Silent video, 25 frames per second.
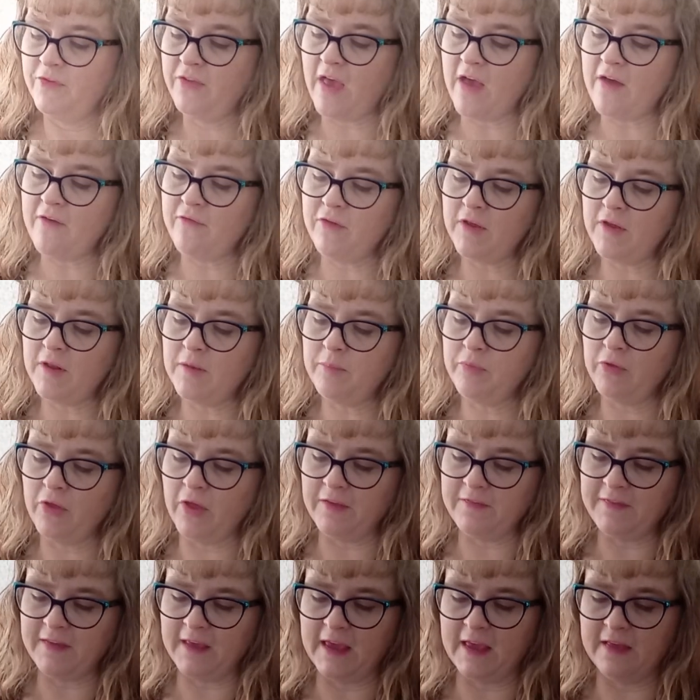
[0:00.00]
7
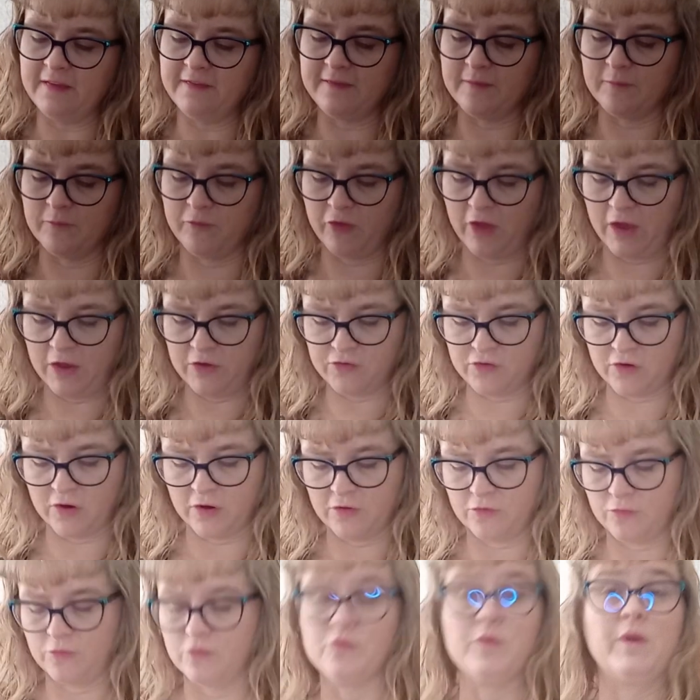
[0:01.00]
plus, I guess, some
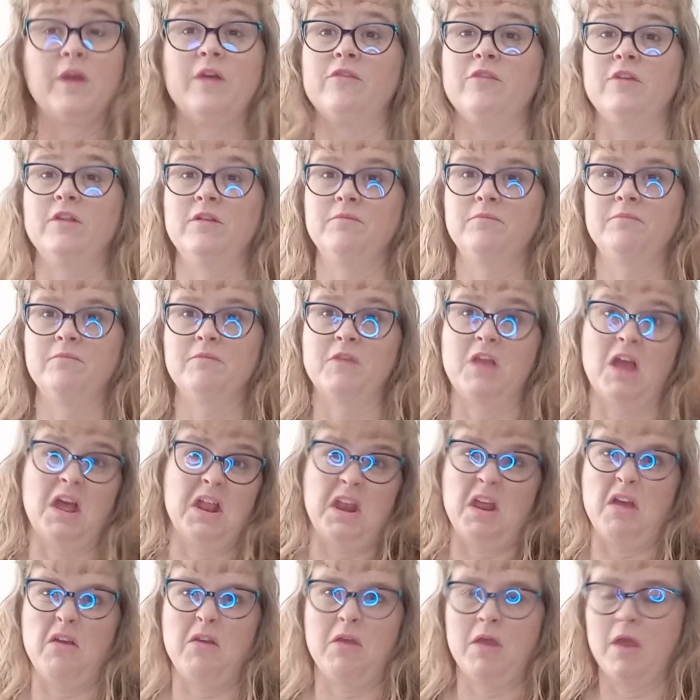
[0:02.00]
flashcards, which we haven't gotten
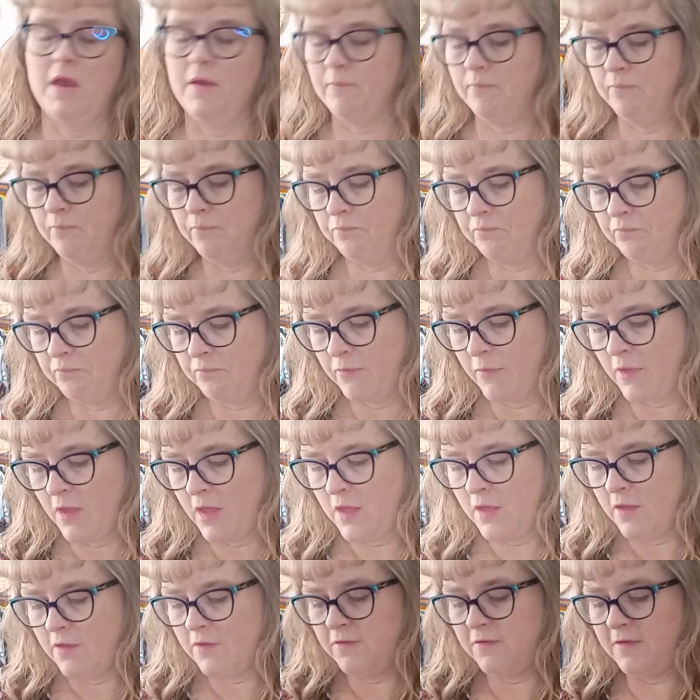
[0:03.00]
out yet.
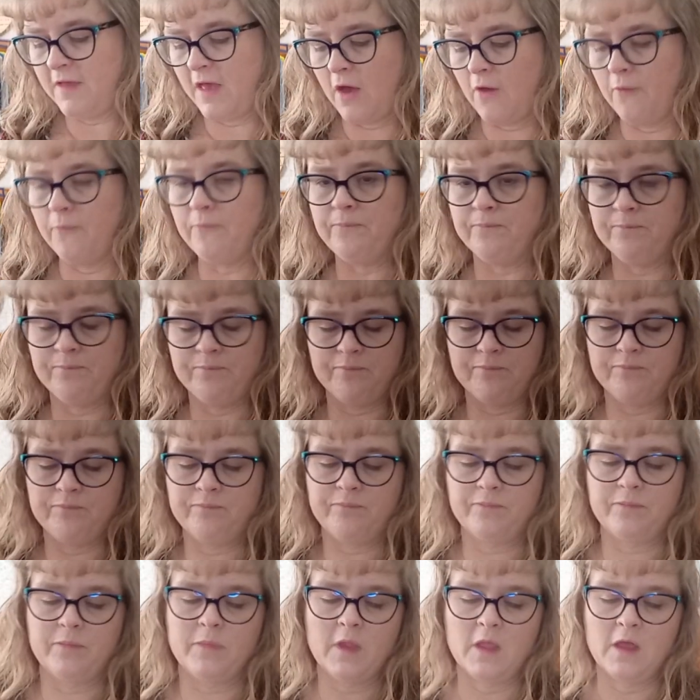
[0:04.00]
So,
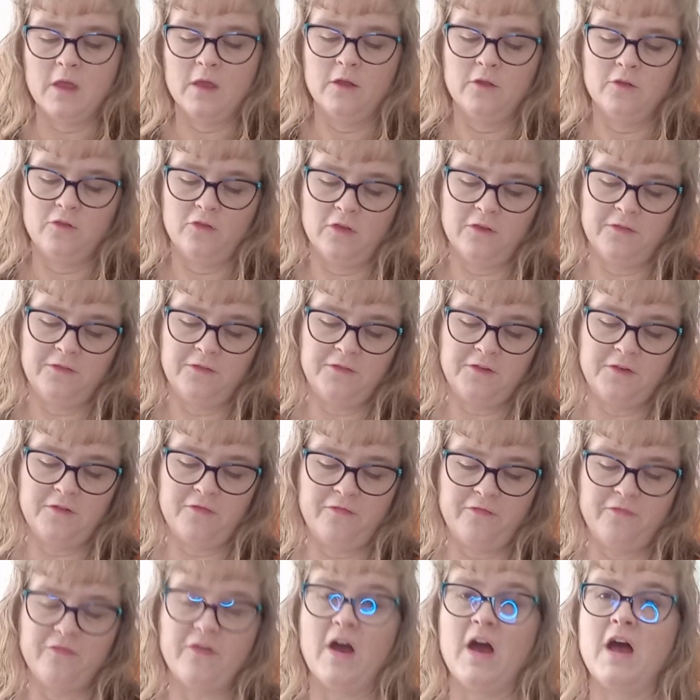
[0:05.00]
just a
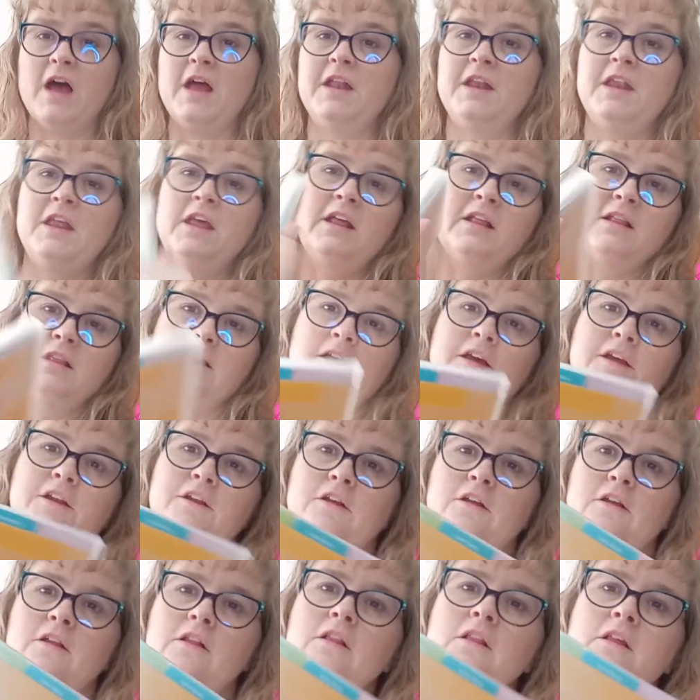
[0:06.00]
fun
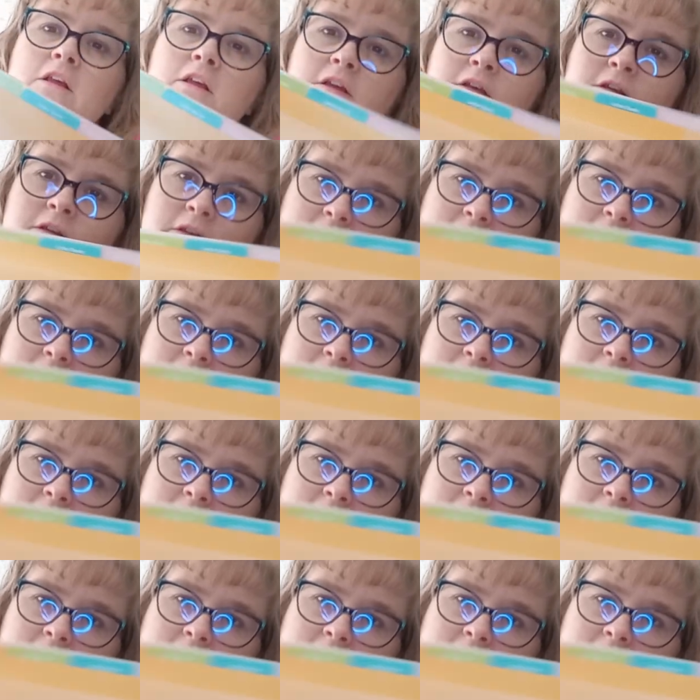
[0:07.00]
little,